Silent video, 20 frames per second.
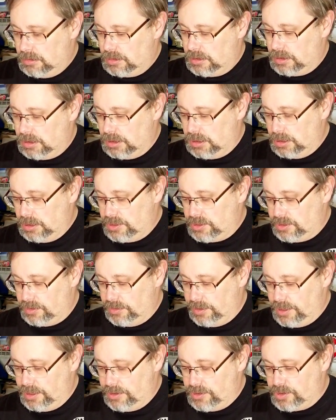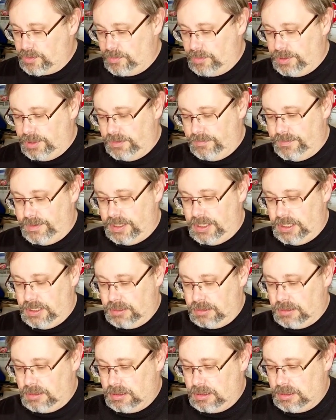Okay, so there's one of the
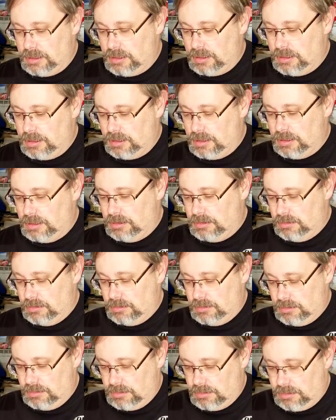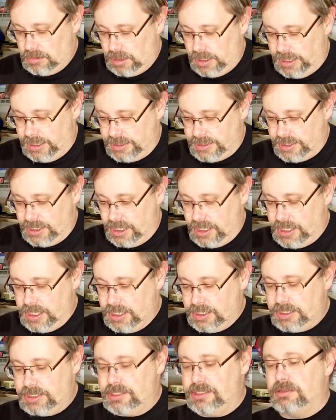light
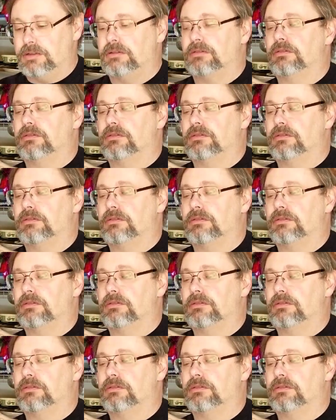sockets.